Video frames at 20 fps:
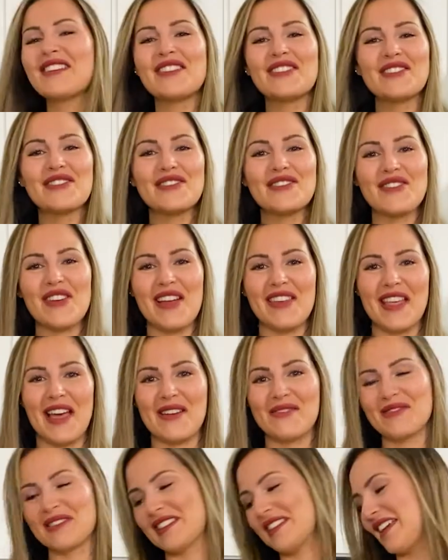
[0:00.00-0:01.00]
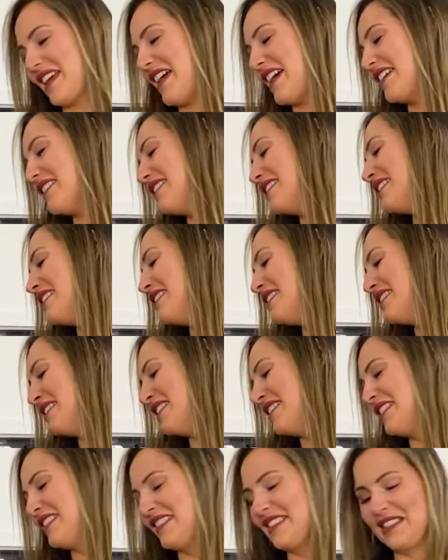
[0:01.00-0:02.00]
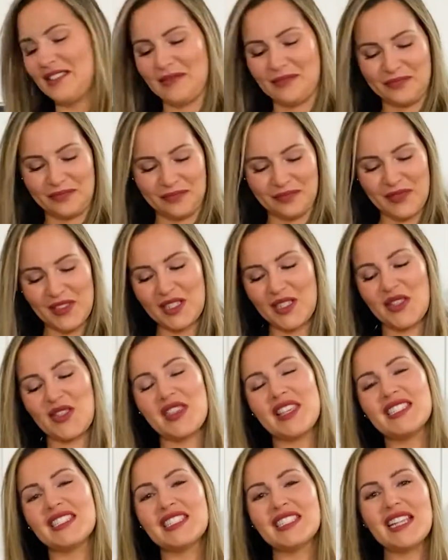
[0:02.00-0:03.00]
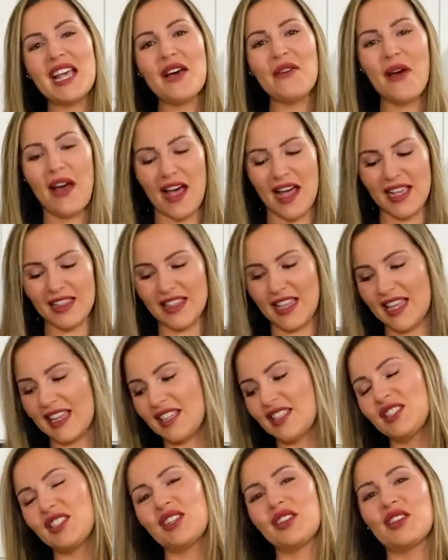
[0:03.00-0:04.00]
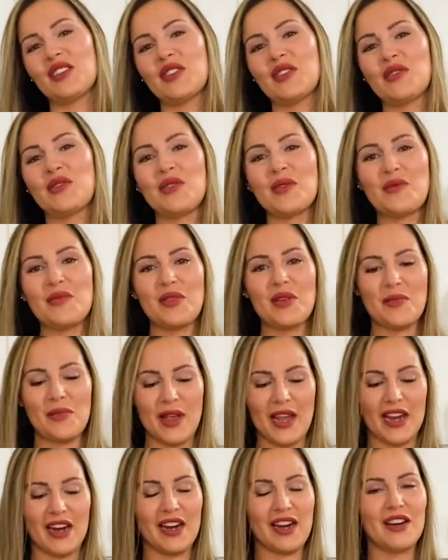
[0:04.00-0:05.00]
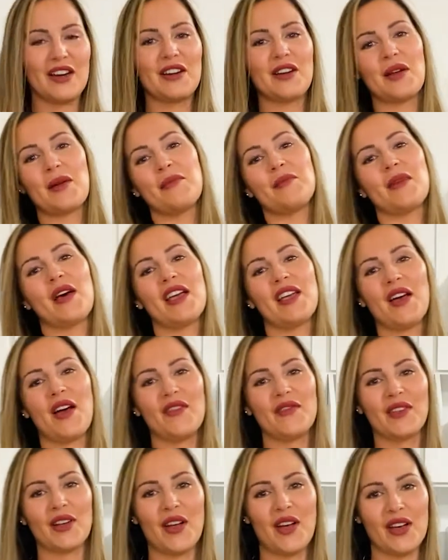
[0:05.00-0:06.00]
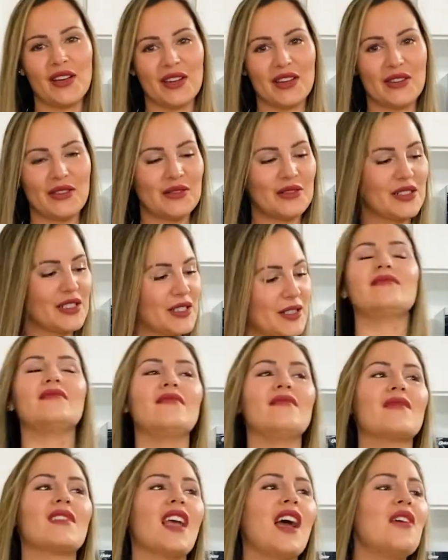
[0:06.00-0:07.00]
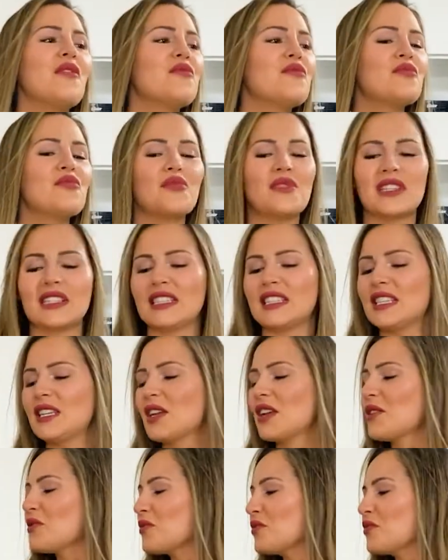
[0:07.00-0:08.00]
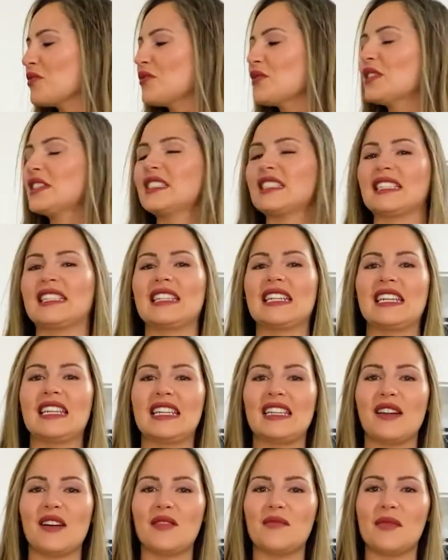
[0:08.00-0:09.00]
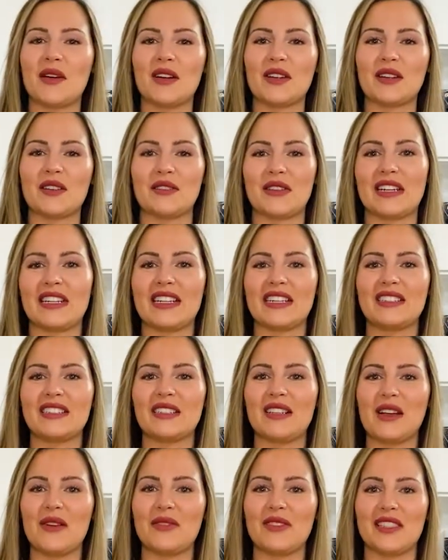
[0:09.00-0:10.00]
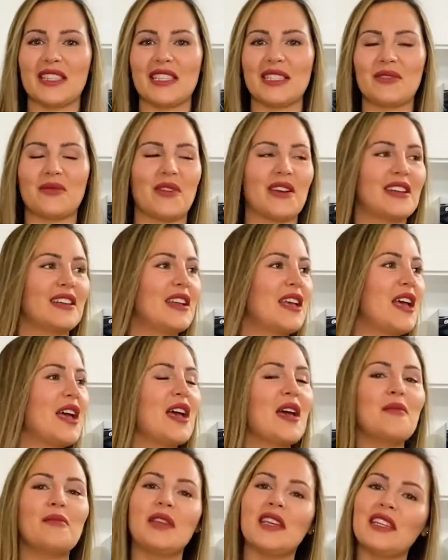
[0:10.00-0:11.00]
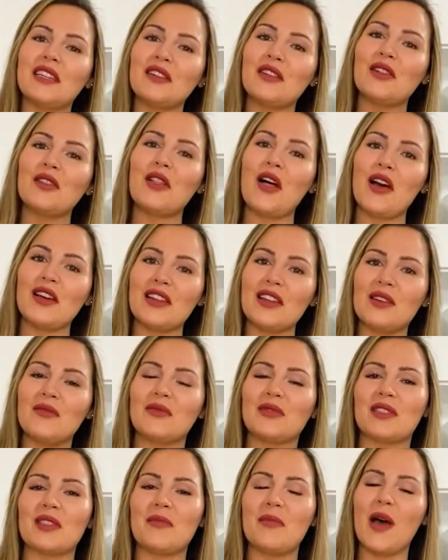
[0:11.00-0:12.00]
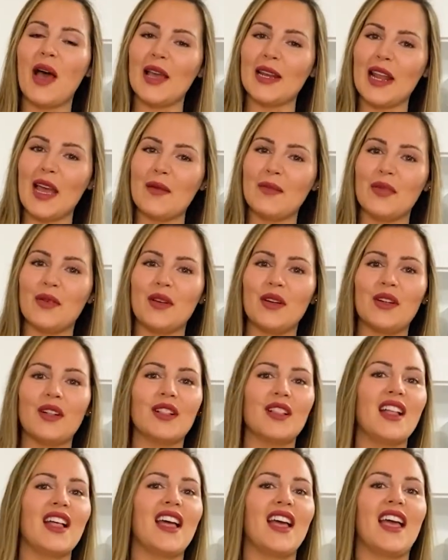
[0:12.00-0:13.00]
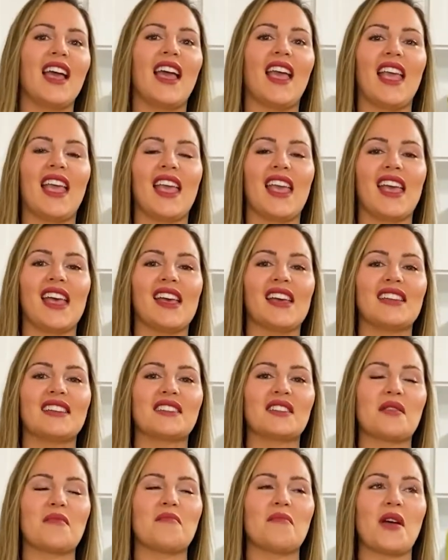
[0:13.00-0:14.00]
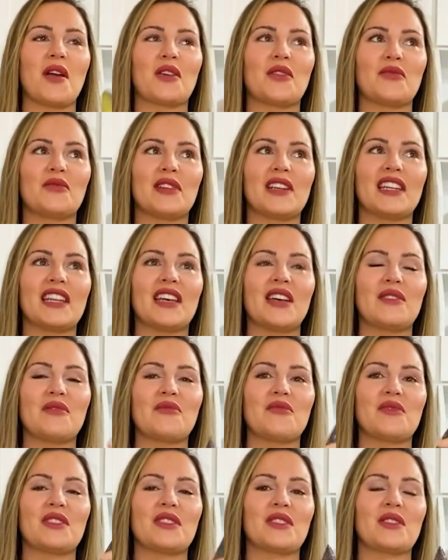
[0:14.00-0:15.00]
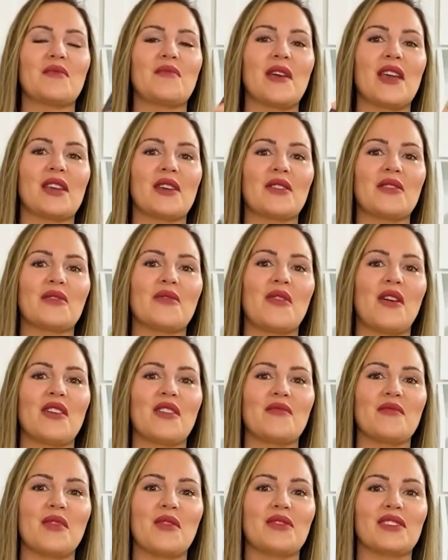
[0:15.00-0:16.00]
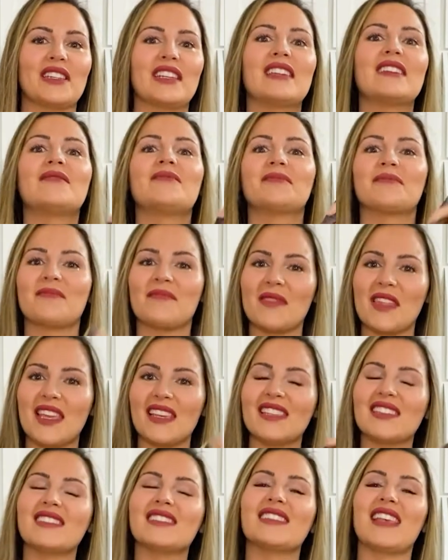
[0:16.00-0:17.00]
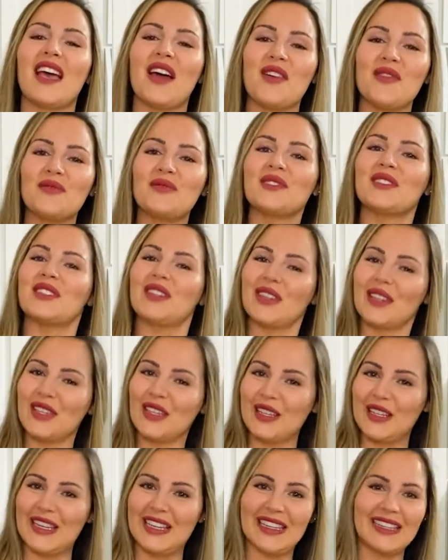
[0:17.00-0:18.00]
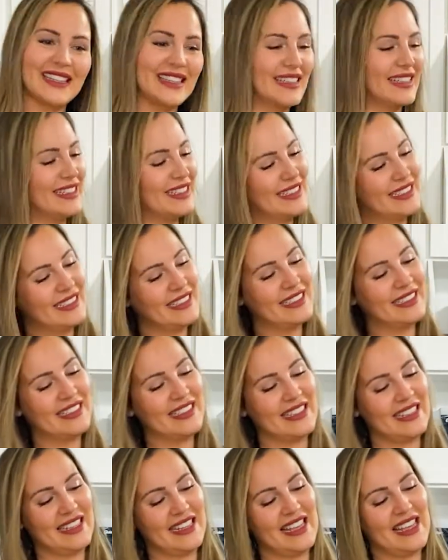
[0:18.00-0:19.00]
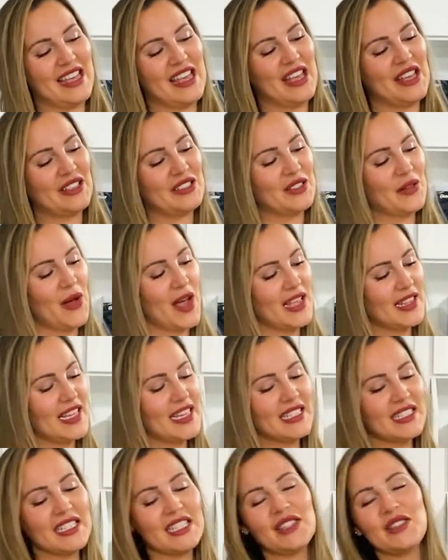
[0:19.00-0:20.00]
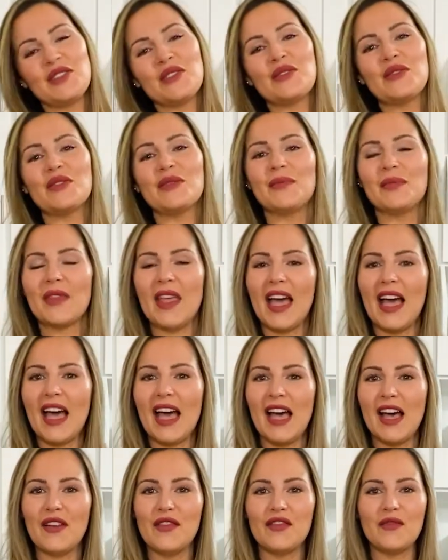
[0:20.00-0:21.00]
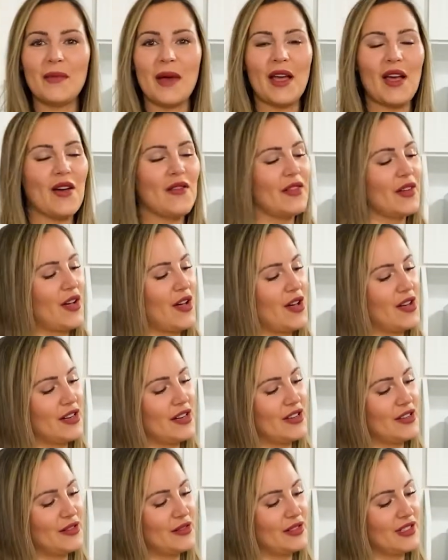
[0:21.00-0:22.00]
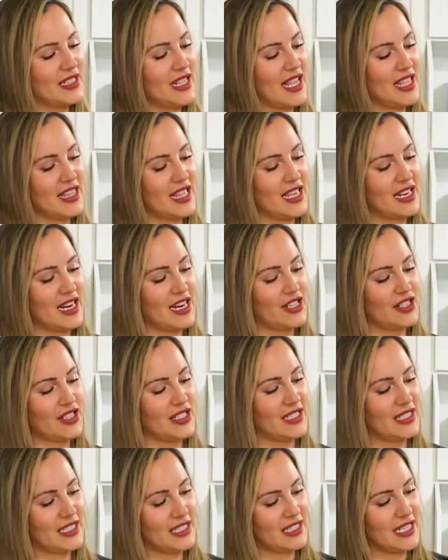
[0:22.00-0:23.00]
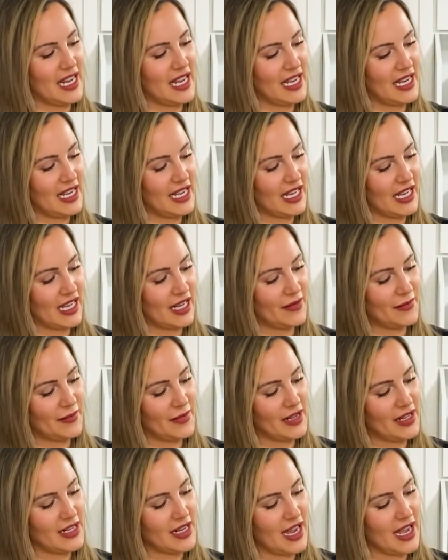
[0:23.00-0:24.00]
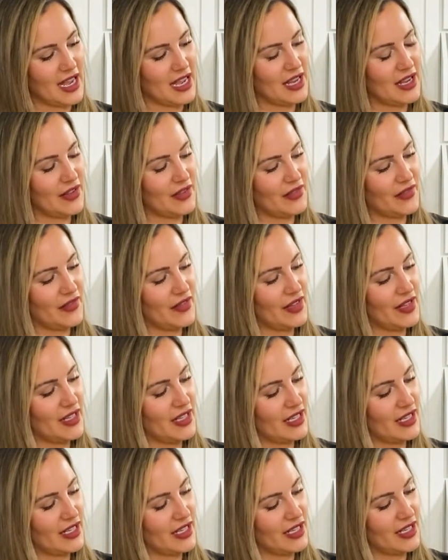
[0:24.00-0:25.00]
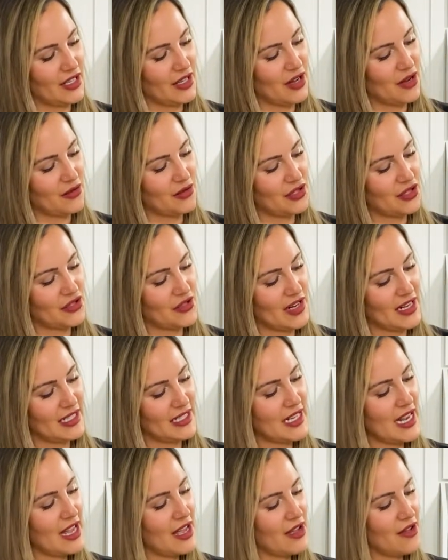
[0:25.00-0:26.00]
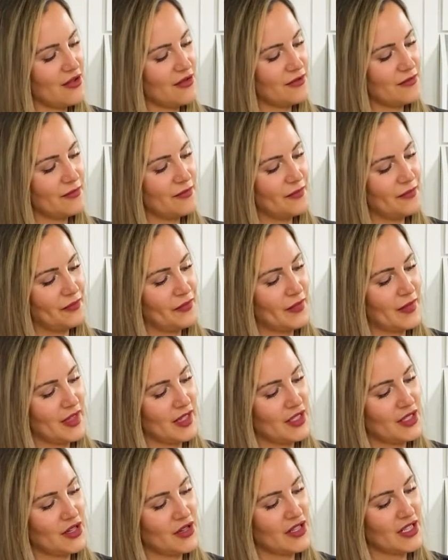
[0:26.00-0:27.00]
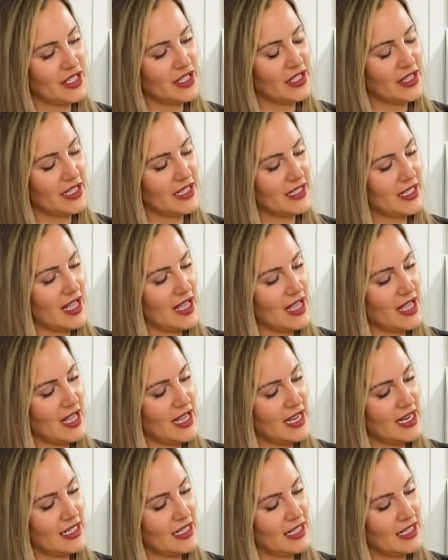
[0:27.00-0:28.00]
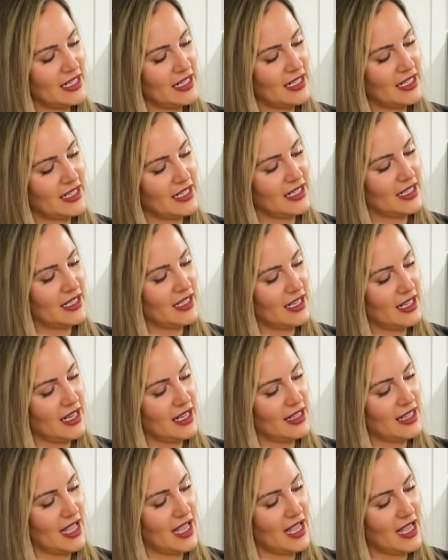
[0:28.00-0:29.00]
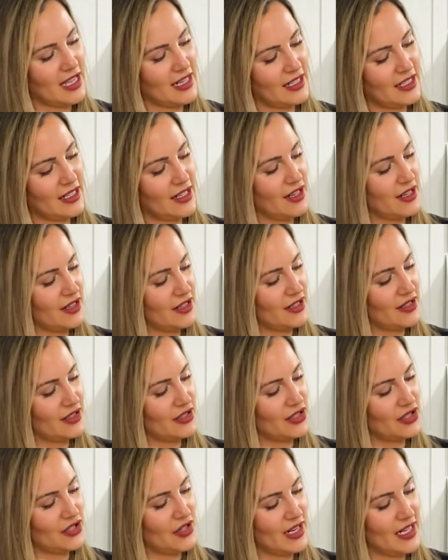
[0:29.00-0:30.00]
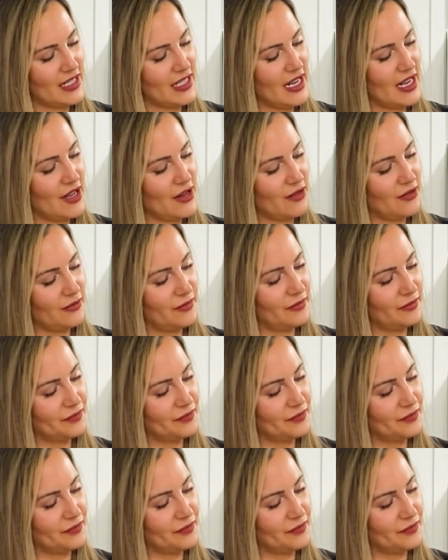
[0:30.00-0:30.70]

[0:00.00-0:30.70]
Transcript: Try that one again. So this is how I like to prepare my avocados. I really, really need a margarita to go with this one. Pina colada with the pineapple and a margarita with the mango guacamole. Sounds good. So I like to half my avocados, and then I just take a knife and go straight down, turn it to the side, and then straight down.